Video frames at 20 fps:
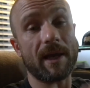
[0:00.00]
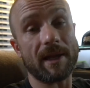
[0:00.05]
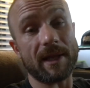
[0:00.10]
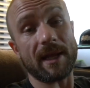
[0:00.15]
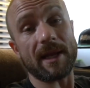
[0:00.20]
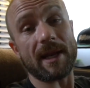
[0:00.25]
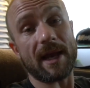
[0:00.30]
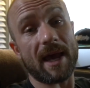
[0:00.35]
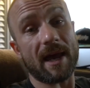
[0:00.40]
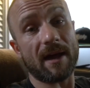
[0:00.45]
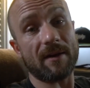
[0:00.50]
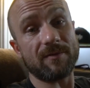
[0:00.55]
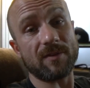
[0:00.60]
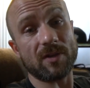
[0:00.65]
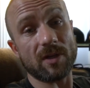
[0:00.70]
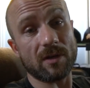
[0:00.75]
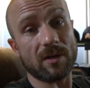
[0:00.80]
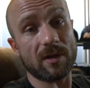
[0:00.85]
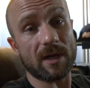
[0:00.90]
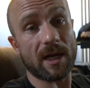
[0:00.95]
And then
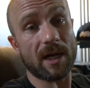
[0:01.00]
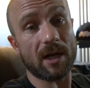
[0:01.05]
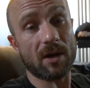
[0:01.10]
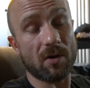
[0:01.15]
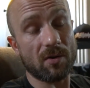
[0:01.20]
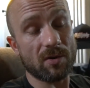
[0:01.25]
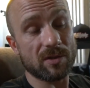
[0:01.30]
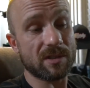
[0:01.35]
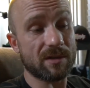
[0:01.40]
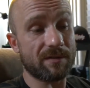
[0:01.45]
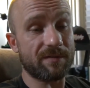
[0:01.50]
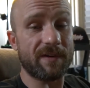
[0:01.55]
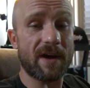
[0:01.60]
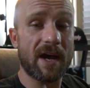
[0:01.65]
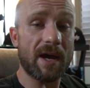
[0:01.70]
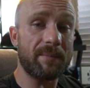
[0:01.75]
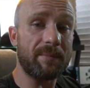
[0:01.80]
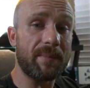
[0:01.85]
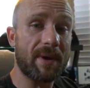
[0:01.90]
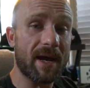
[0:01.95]
after it goes to
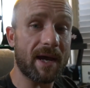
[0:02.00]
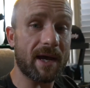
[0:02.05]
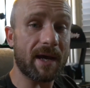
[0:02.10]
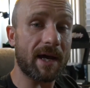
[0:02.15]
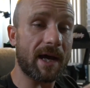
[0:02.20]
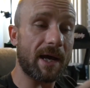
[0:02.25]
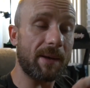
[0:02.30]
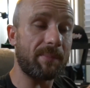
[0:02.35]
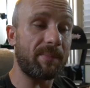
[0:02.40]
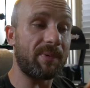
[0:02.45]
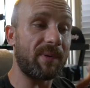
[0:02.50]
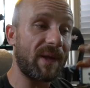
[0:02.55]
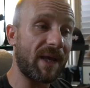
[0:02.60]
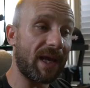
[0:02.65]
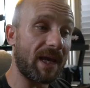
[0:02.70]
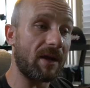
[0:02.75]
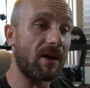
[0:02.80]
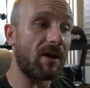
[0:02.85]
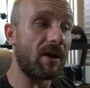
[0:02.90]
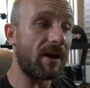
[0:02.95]
Fab Matt, I
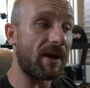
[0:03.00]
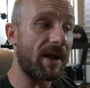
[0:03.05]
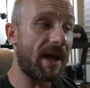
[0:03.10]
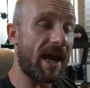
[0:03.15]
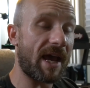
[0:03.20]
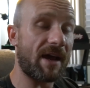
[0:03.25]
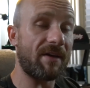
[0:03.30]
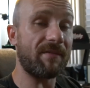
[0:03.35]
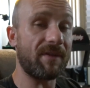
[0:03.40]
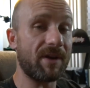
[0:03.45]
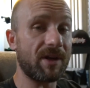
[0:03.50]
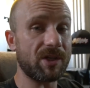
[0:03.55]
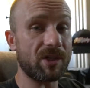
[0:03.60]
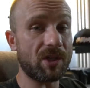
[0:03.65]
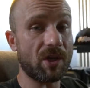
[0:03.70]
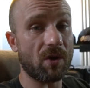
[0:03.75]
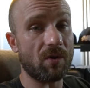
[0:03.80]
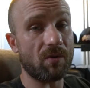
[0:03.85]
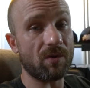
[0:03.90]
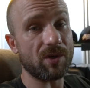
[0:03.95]
plan on having it
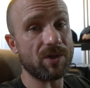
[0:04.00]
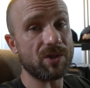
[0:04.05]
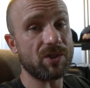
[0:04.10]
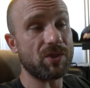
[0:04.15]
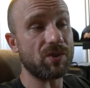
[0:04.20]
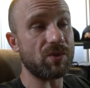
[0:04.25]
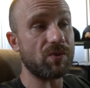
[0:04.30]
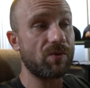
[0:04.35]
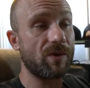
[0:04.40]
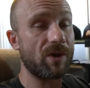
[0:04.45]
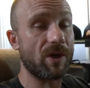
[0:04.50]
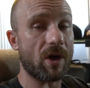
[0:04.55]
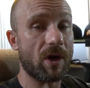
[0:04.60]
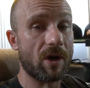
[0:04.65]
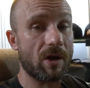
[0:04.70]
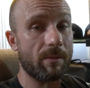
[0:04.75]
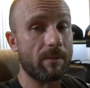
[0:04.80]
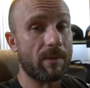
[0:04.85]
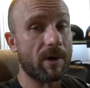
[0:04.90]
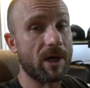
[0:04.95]
go into an
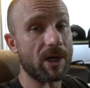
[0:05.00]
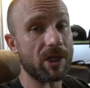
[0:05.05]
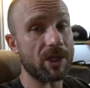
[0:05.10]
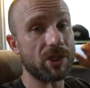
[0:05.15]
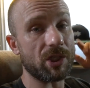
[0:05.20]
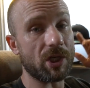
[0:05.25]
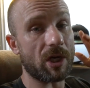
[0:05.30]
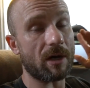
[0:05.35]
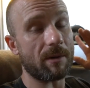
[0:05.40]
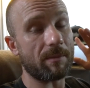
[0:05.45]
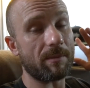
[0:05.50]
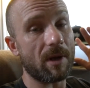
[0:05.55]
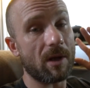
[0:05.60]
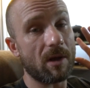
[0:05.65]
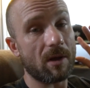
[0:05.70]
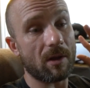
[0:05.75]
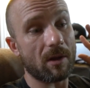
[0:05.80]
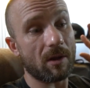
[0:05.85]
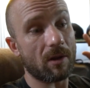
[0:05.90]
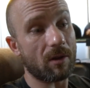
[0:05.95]
auto body shop
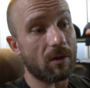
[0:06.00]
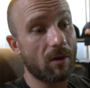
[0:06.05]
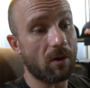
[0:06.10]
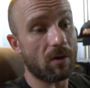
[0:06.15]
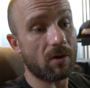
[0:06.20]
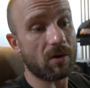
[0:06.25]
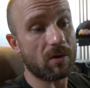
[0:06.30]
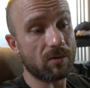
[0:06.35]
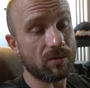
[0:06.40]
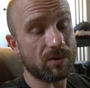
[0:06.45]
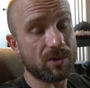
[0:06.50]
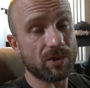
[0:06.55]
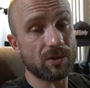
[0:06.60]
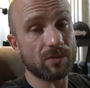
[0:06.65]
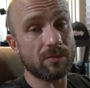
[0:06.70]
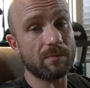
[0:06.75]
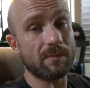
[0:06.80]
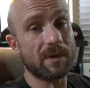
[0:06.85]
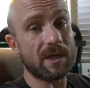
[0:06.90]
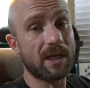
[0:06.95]
local
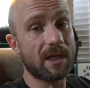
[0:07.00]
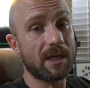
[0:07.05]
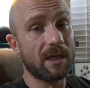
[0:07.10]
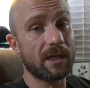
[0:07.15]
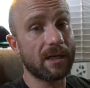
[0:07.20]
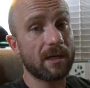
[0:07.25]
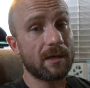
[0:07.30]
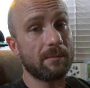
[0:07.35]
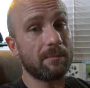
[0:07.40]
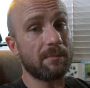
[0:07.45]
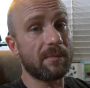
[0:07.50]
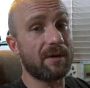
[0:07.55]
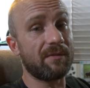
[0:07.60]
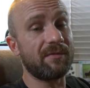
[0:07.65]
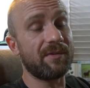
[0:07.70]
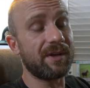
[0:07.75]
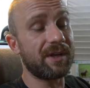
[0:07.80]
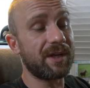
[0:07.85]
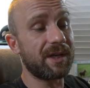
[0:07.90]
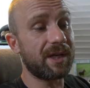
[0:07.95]
to me in
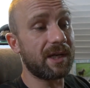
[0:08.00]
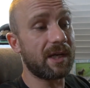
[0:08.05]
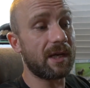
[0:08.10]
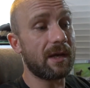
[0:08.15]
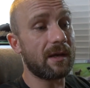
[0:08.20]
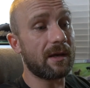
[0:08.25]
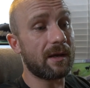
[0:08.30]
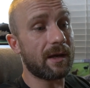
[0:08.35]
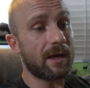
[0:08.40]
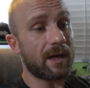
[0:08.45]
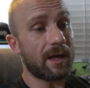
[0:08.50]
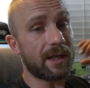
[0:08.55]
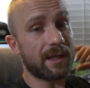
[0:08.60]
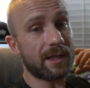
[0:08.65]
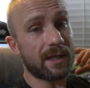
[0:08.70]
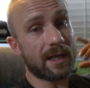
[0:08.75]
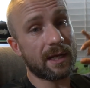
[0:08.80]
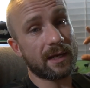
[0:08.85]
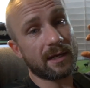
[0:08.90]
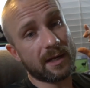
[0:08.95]
Beverly and
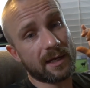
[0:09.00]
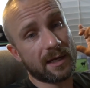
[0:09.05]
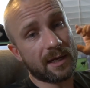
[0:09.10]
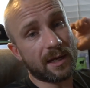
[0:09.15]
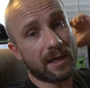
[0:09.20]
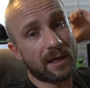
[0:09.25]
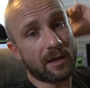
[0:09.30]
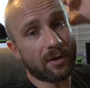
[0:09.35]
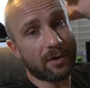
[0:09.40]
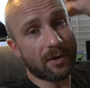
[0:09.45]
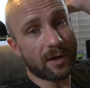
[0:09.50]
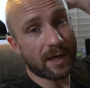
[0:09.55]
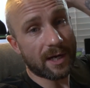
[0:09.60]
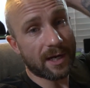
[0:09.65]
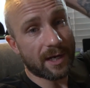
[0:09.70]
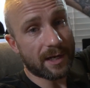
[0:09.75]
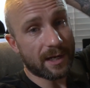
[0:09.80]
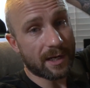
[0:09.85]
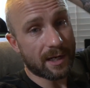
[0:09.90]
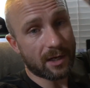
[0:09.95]
then it can go
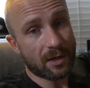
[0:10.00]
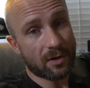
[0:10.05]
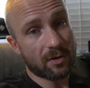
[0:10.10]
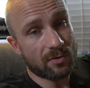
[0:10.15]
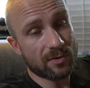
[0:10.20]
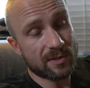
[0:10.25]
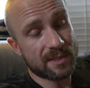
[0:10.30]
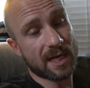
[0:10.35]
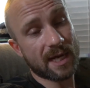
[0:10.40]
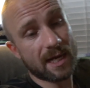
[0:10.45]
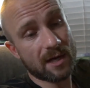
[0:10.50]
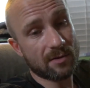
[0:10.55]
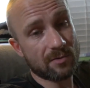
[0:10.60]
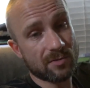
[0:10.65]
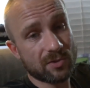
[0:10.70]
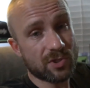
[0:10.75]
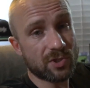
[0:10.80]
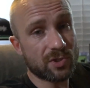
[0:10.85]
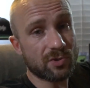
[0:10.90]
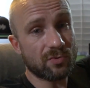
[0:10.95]
ahead and go
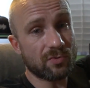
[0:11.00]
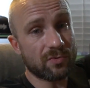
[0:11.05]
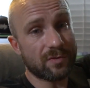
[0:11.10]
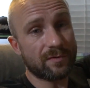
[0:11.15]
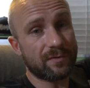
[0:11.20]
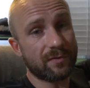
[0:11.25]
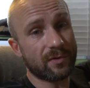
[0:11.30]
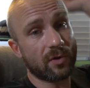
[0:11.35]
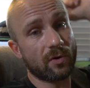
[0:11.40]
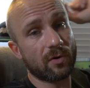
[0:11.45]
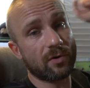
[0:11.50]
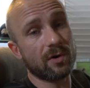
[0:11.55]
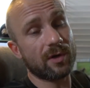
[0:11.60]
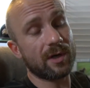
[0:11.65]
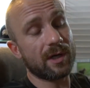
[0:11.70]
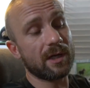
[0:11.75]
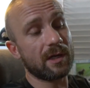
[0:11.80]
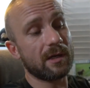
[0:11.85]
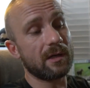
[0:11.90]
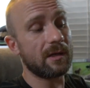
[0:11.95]
down to
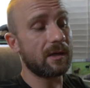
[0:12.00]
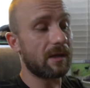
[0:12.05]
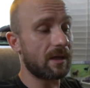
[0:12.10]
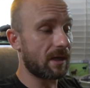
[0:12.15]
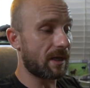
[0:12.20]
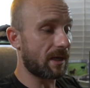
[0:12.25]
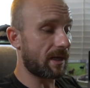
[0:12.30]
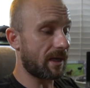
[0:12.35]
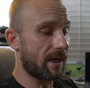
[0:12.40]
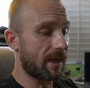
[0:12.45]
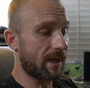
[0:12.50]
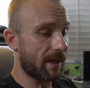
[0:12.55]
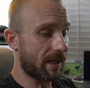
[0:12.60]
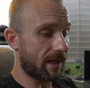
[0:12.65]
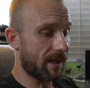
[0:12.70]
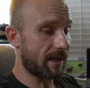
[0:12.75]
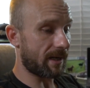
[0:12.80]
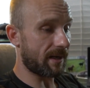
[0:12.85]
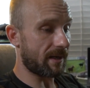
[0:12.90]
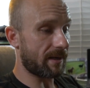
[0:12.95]
Florida
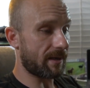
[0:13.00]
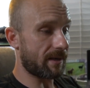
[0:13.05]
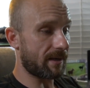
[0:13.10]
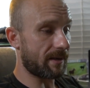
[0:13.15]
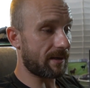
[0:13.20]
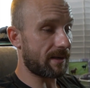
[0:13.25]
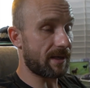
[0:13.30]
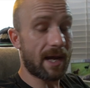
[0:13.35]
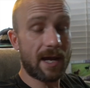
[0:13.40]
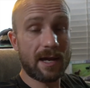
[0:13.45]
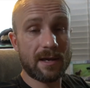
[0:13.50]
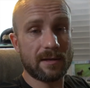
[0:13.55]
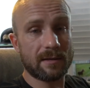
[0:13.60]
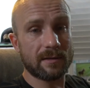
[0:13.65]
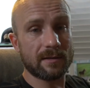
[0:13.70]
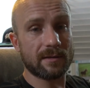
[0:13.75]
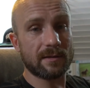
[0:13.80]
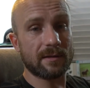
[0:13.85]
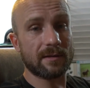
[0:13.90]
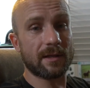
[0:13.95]
and yeah
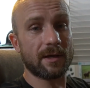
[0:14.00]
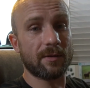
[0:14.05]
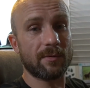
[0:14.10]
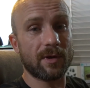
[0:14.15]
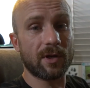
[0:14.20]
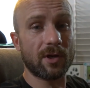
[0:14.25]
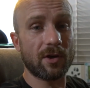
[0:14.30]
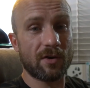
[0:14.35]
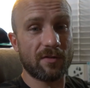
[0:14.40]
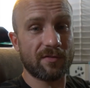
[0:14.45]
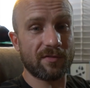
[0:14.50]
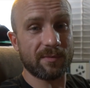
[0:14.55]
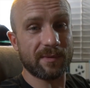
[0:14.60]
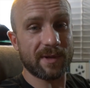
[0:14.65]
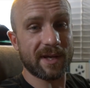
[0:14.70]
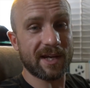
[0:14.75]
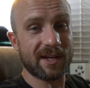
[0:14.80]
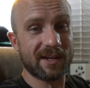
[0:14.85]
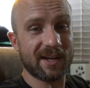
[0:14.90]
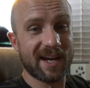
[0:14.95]
then we can go from
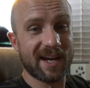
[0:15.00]
there you